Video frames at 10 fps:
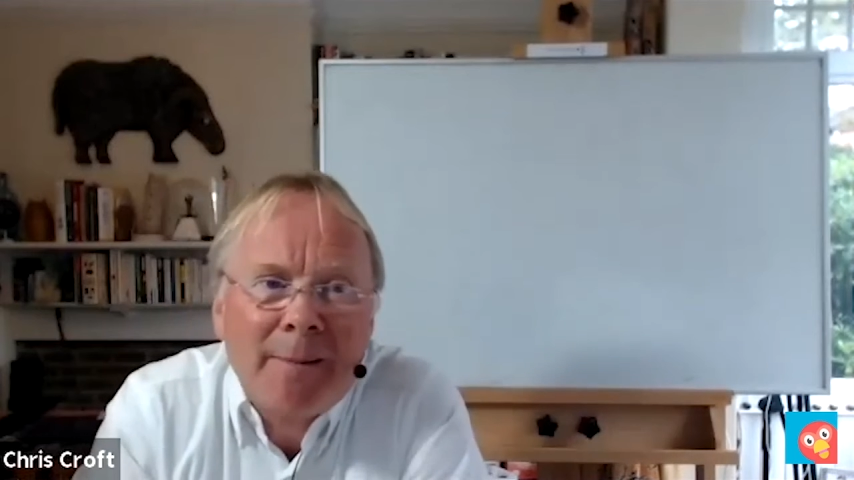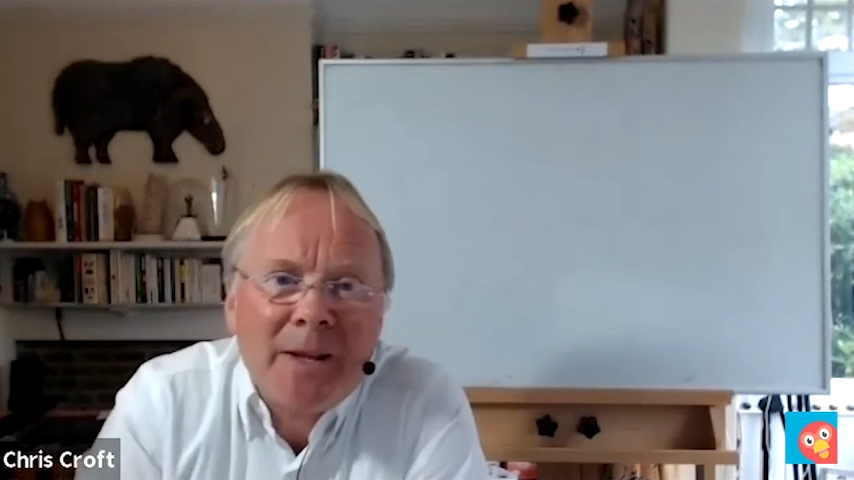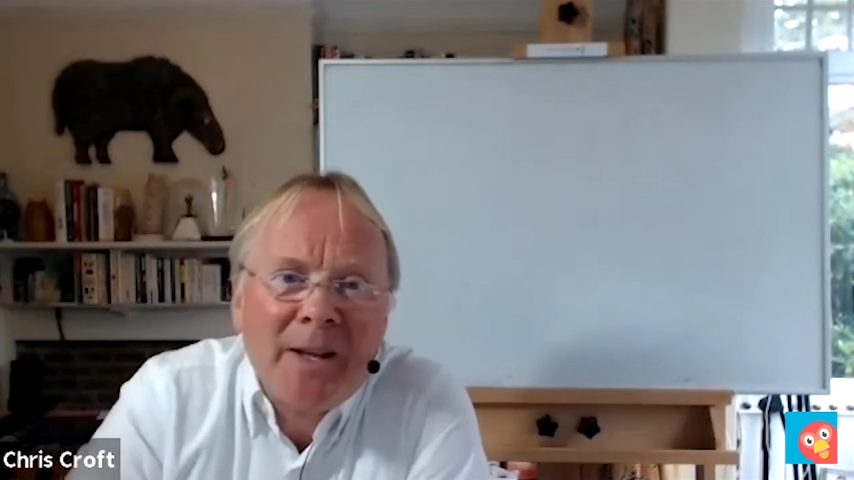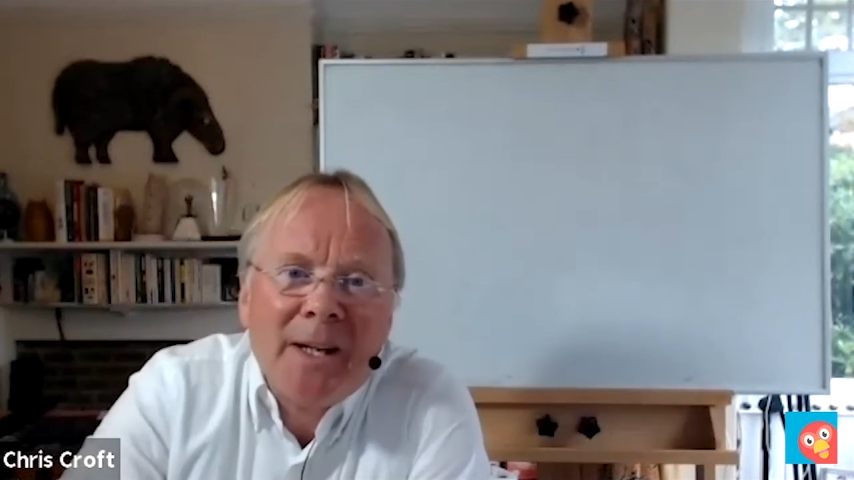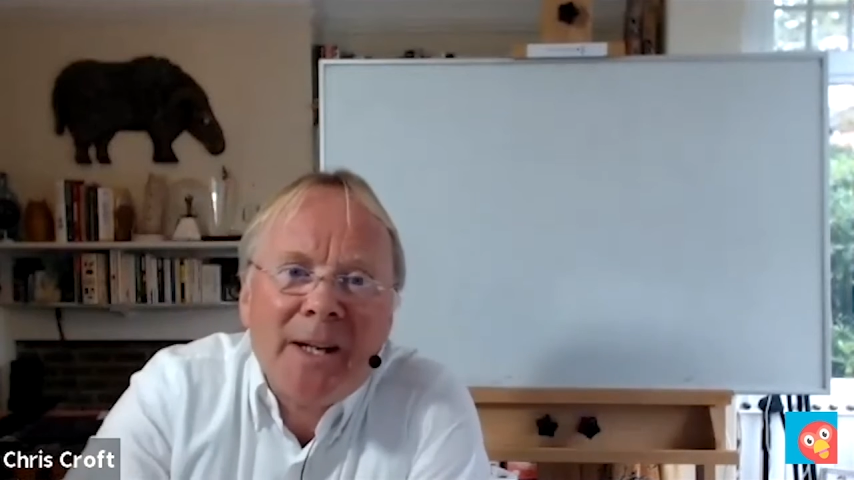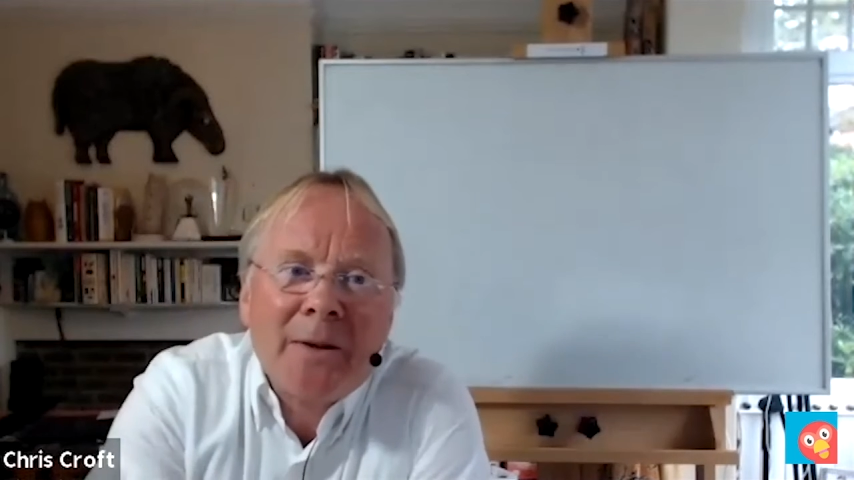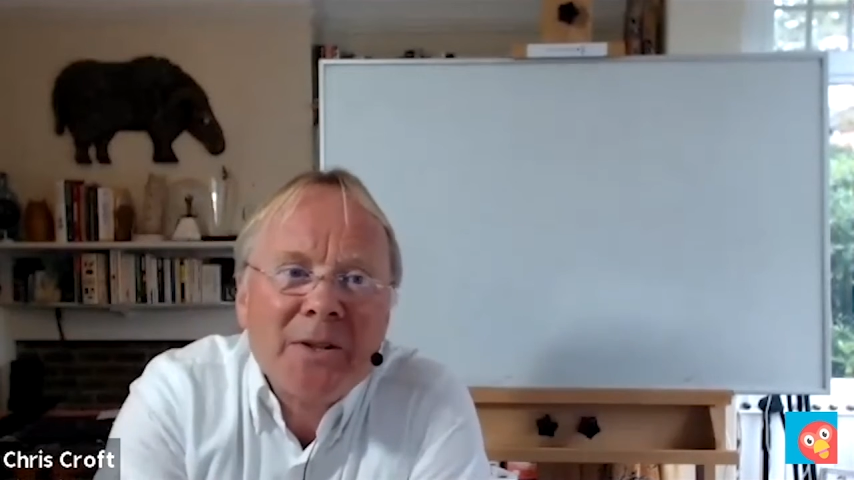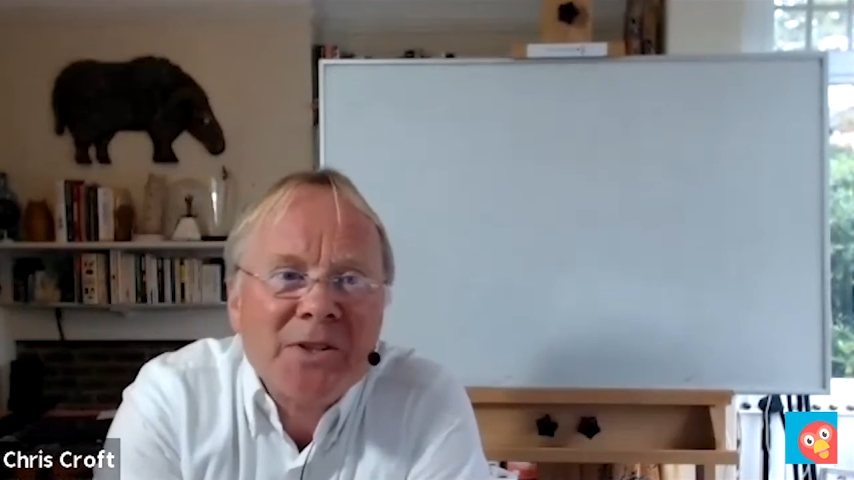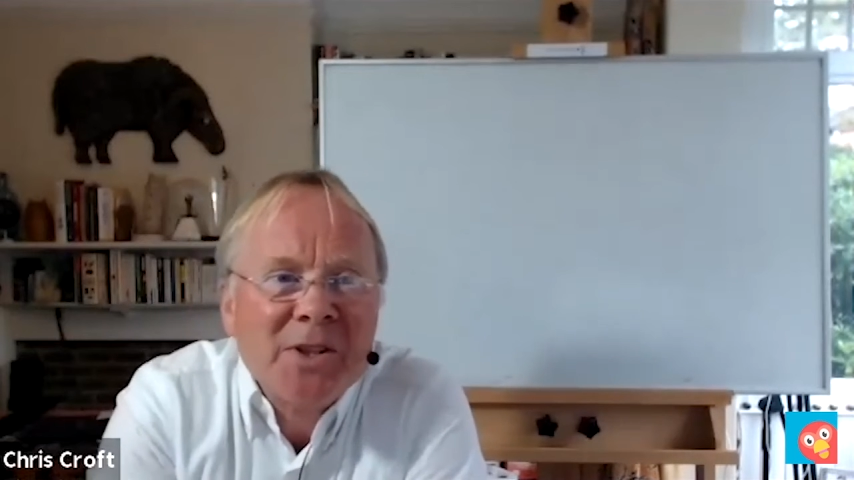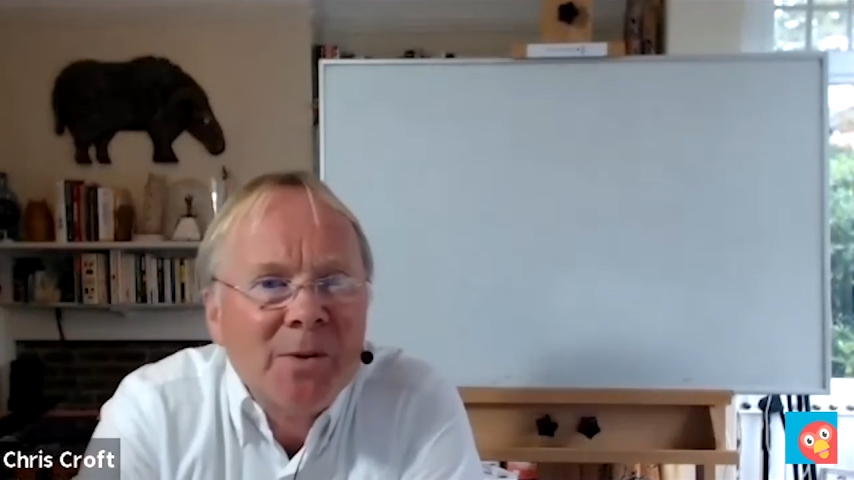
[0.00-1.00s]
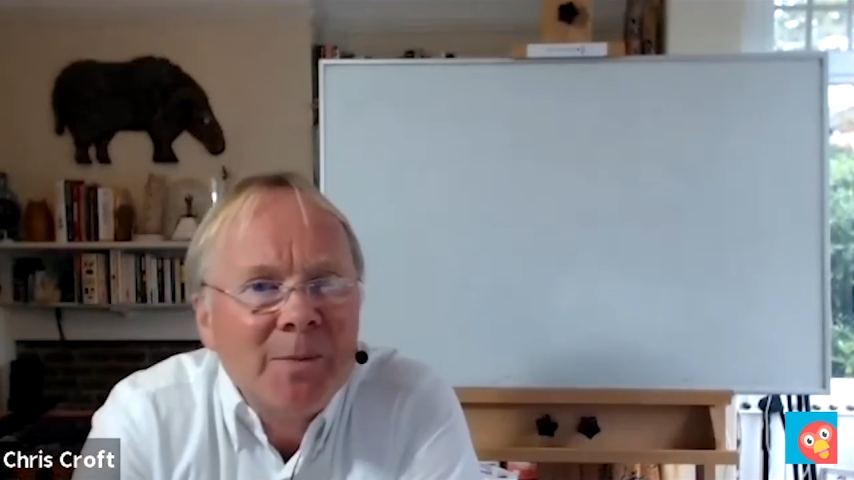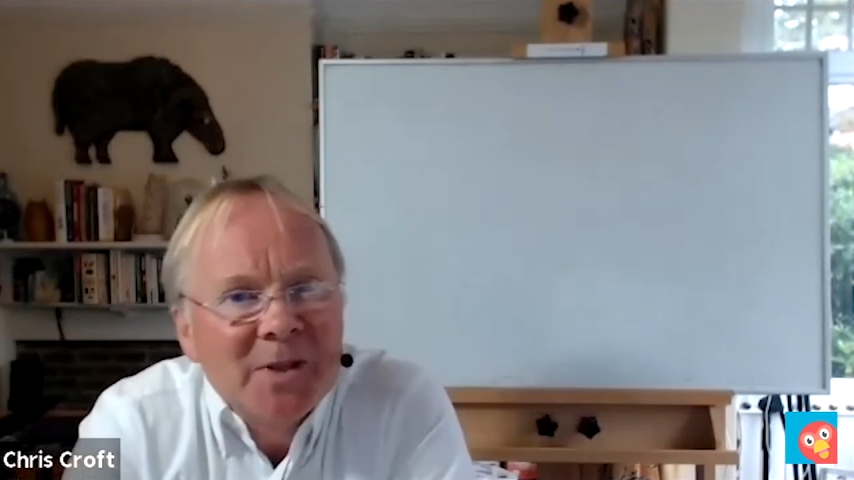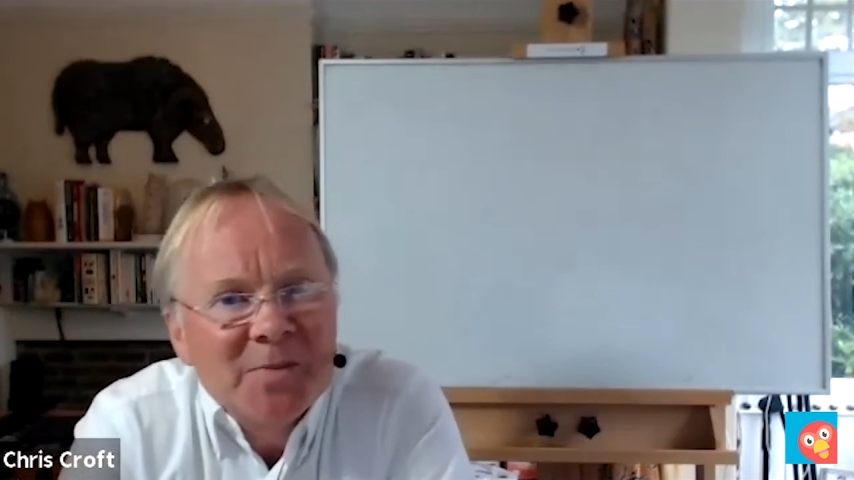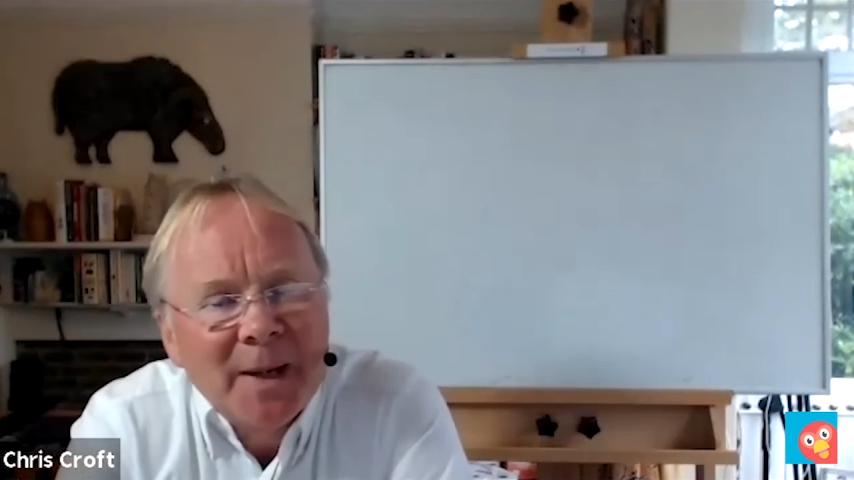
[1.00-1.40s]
I think, now that Zoom has